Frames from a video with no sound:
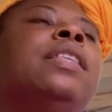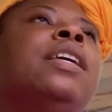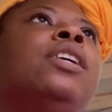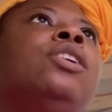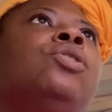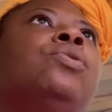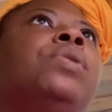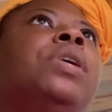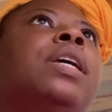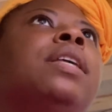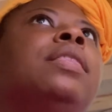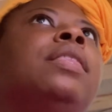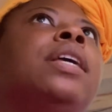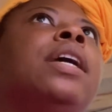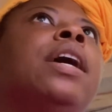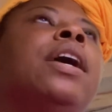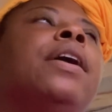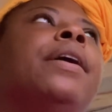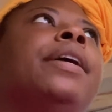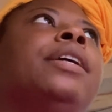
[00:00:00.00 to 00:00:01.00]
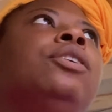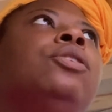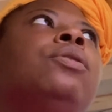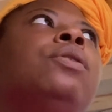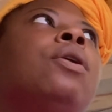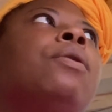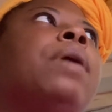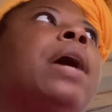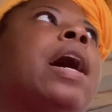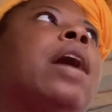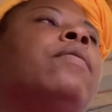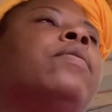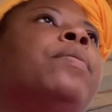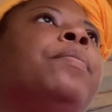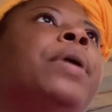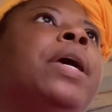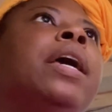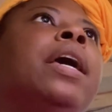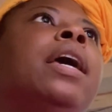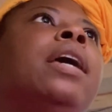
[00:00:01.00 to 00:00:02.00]
then you get there and you don't have a
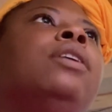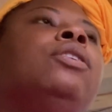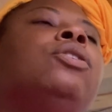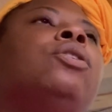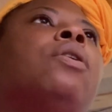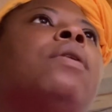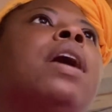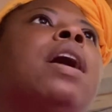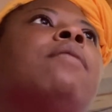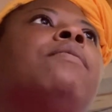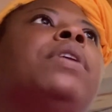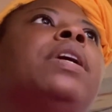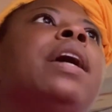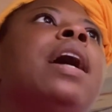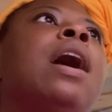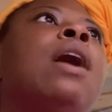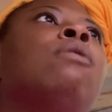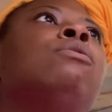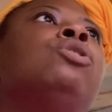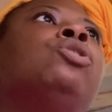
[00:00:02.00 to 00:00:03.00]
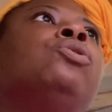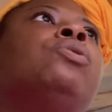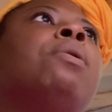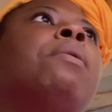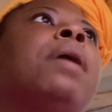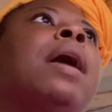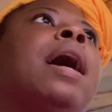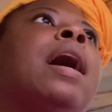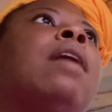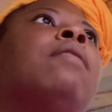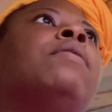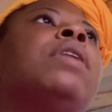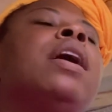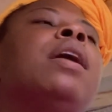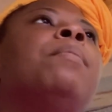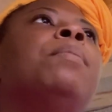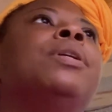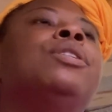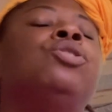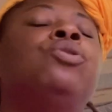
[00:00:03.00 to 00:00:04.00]
bed, you don't have a couch, you don't have,
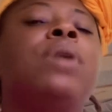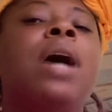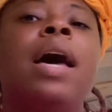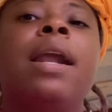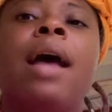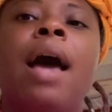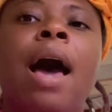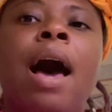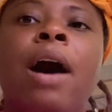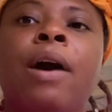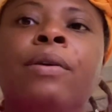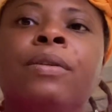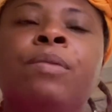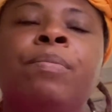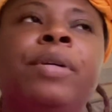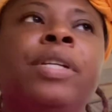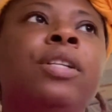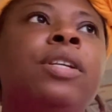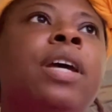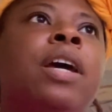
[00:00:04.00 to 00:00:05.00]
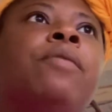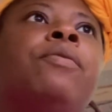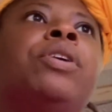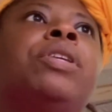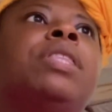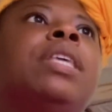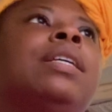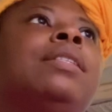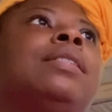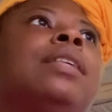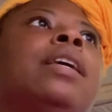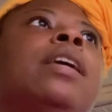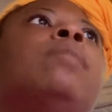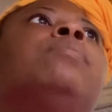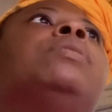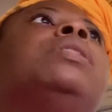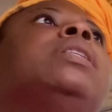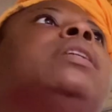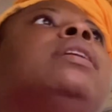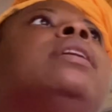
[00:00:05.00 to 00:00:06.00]
but you got a house, but everything is
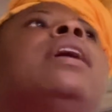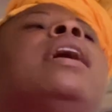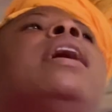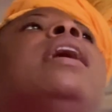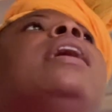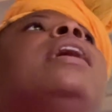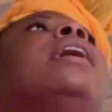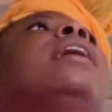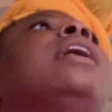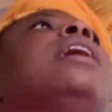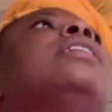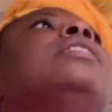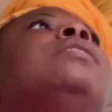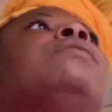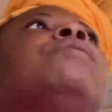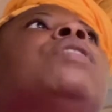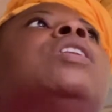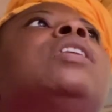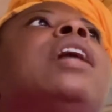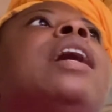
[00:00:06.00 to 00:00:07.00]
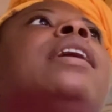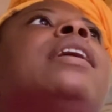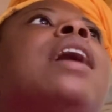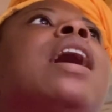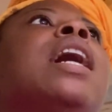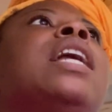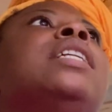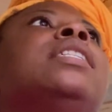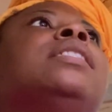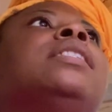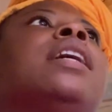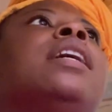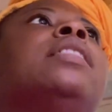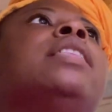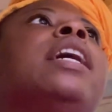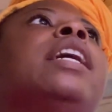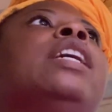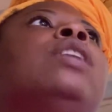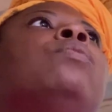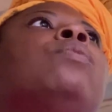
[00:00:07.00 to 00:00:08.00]
empty. And I just feel like God is saying
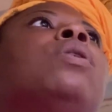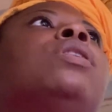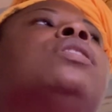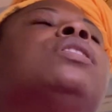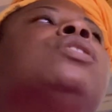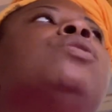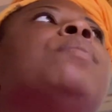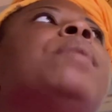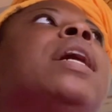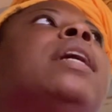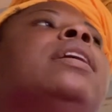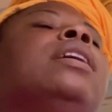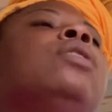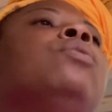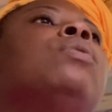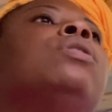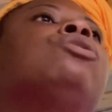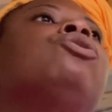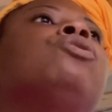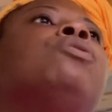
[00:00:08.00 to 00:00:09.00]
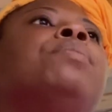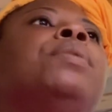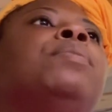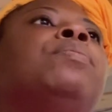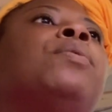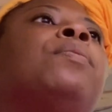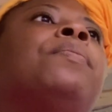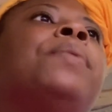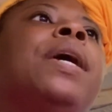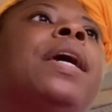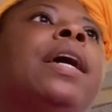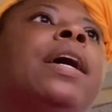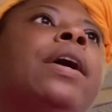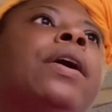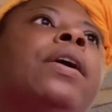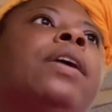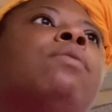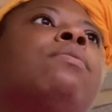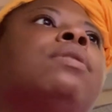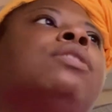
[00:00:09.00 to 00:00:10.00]
that he wants you to be
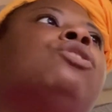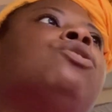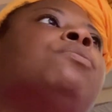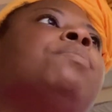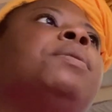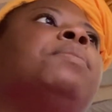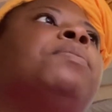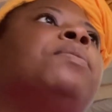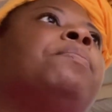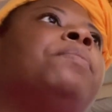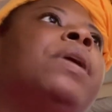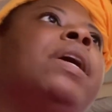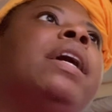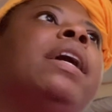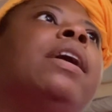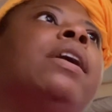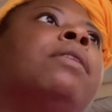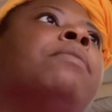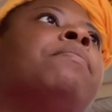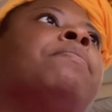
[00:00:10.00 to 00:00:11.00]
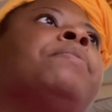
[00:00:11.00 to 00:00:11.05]
prepared. He wants you to be prepared.